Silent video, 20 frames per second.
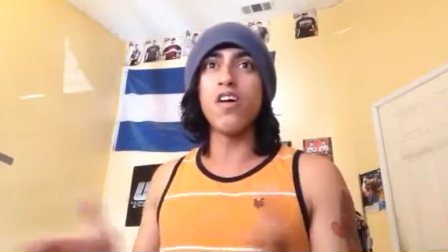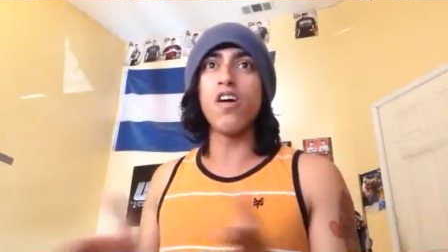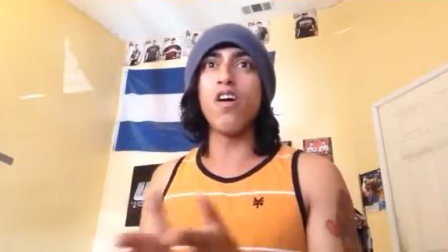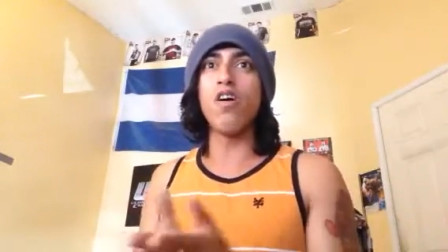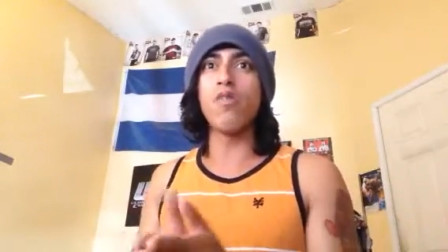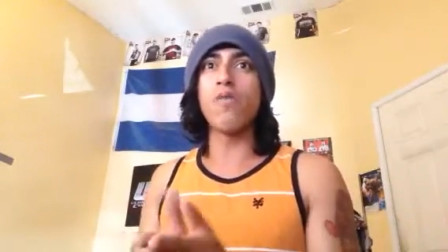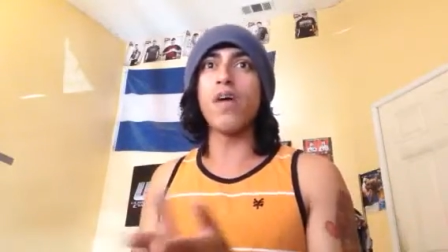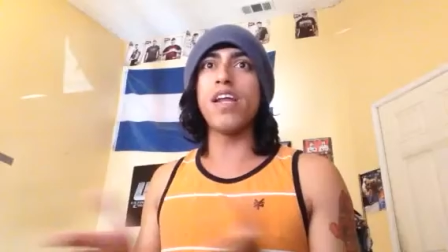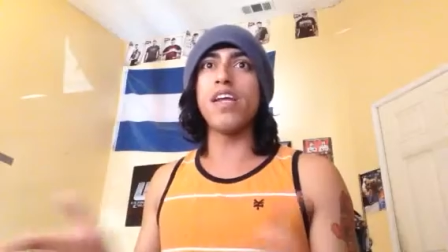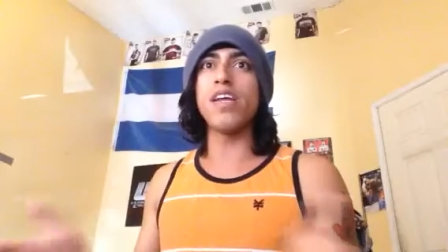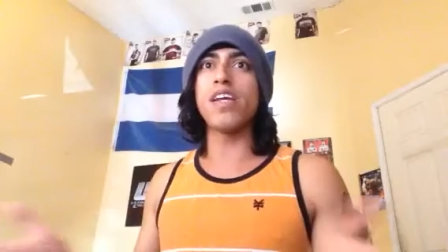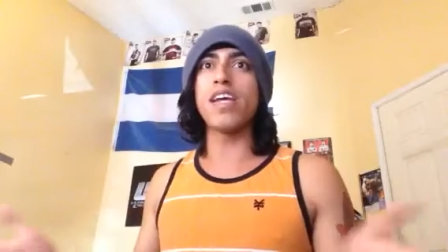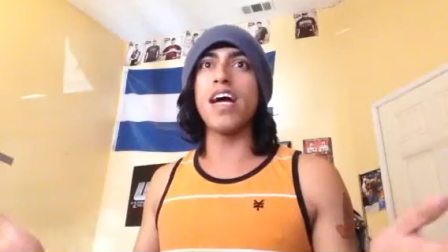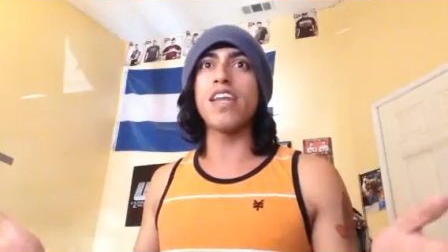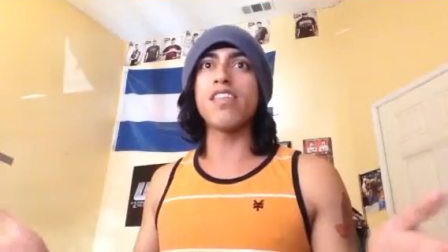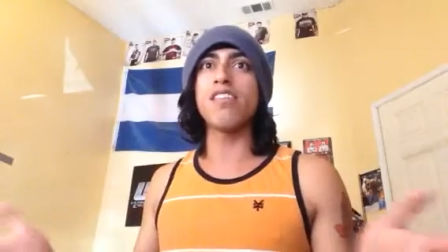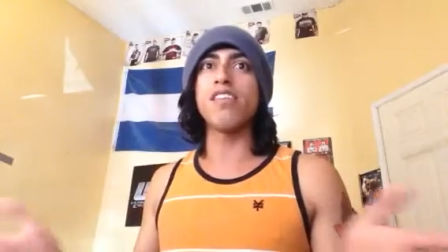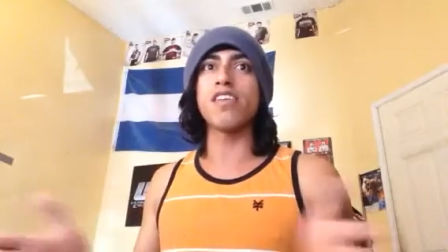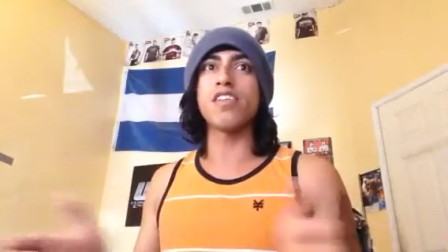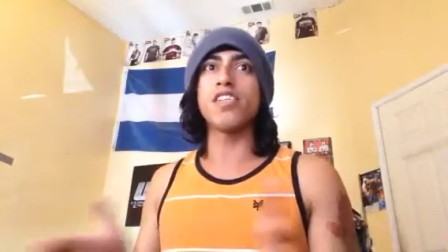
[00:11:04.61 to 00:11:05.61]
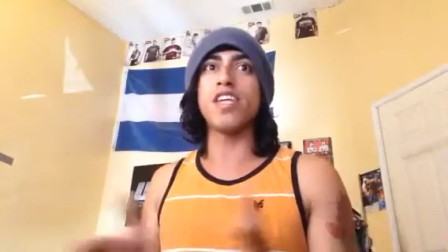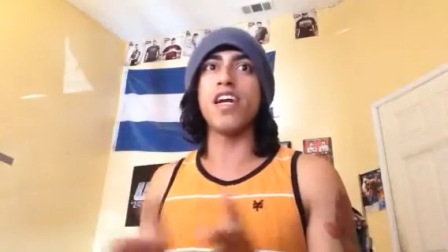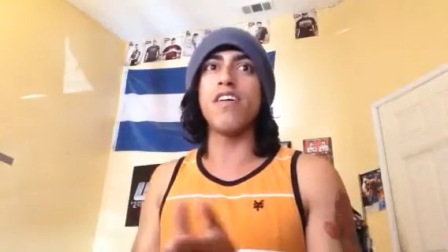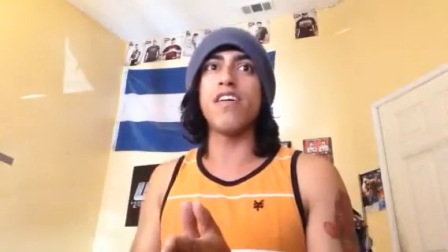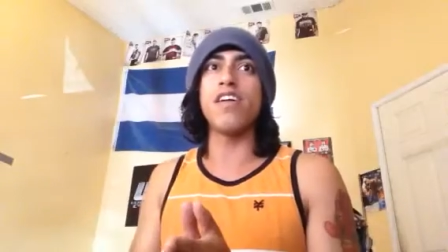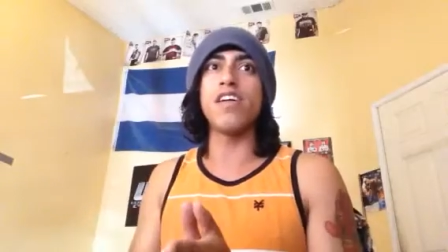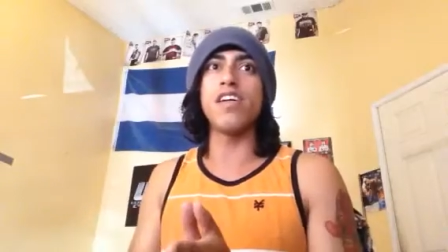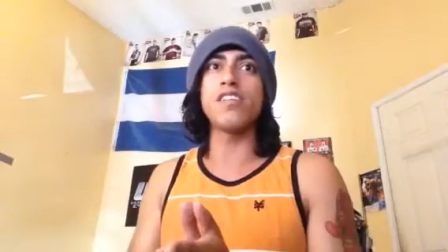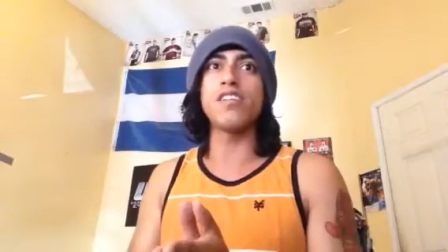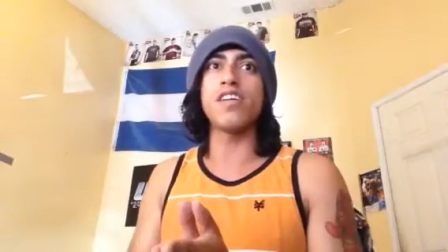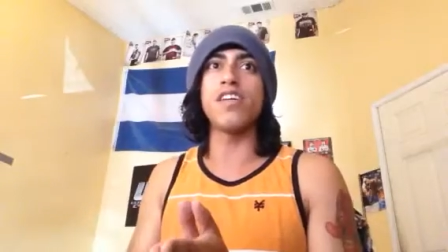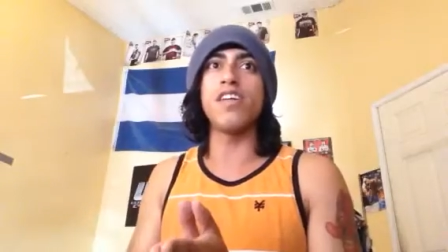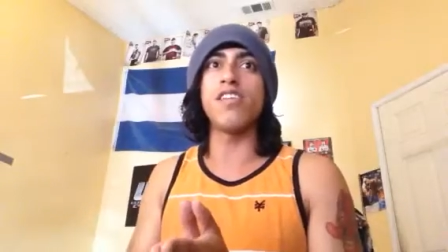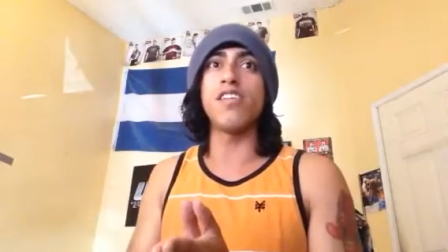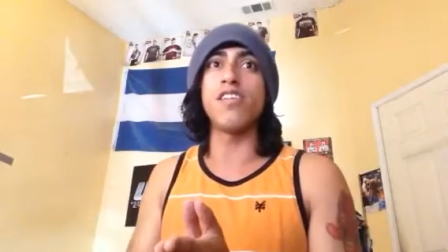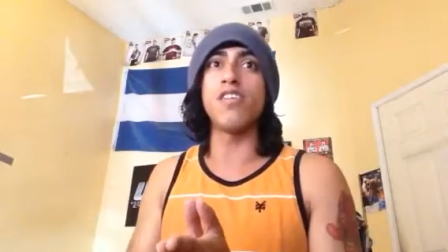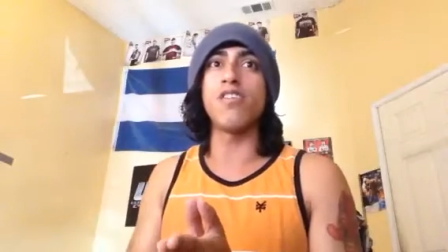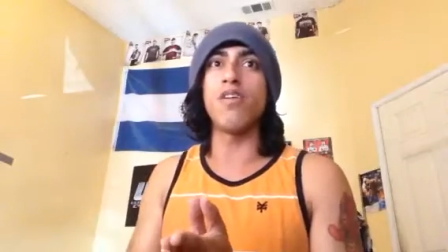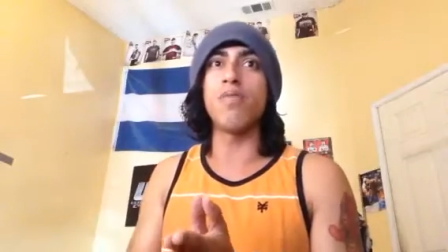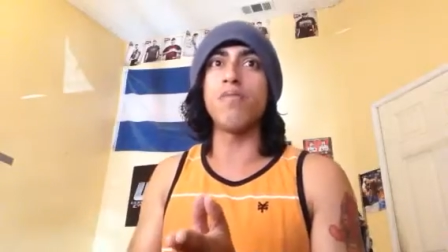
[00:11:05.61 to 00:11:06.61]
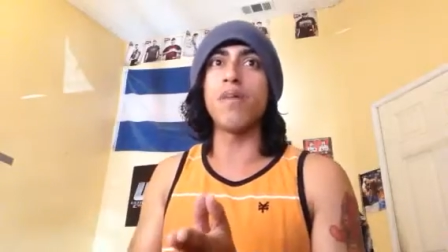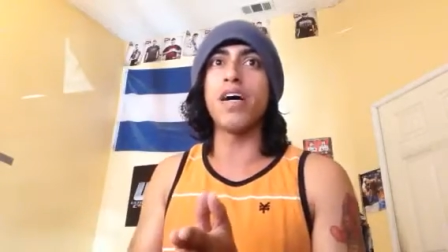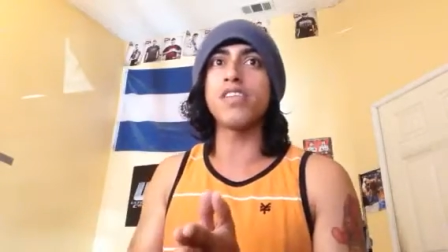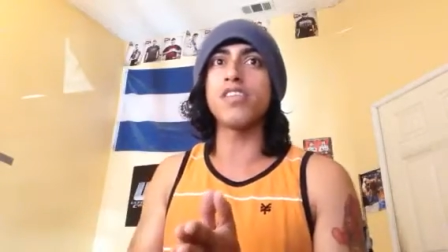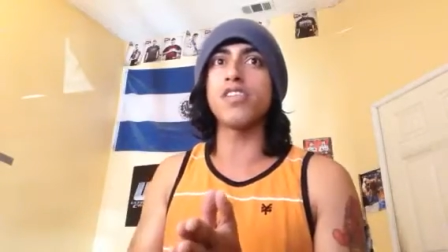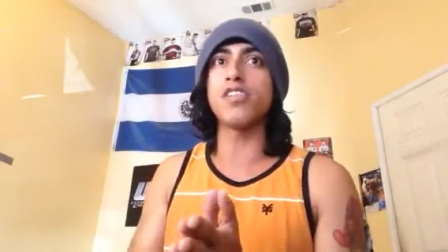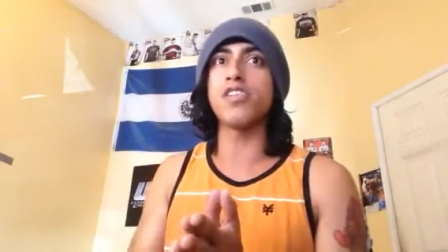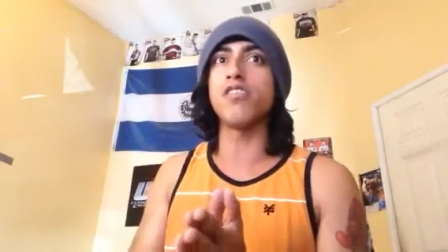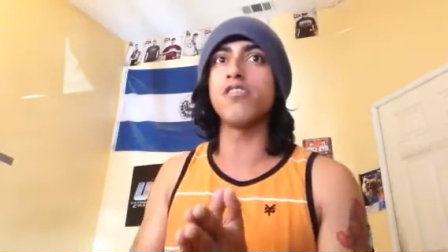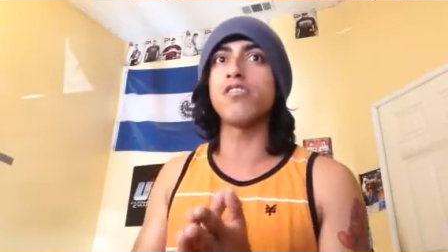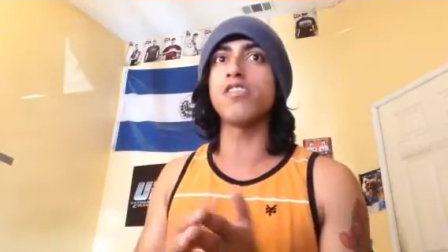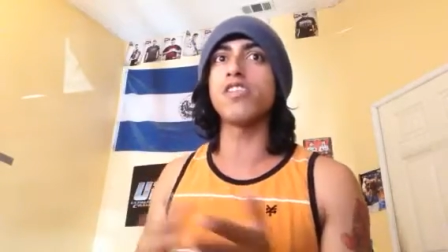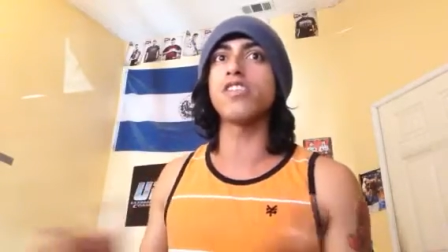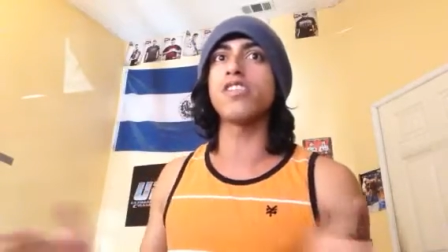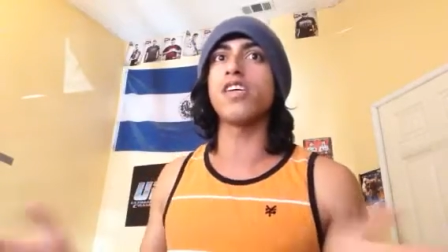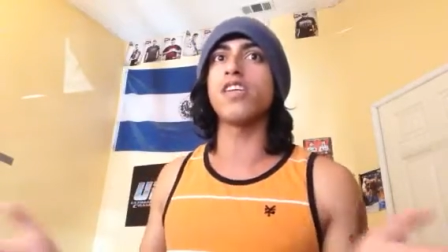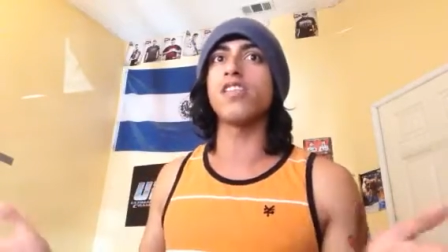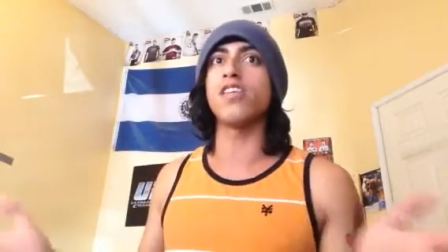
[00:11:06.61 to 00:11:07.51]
Already, Catholic Charities in Illinois, Massachusetts,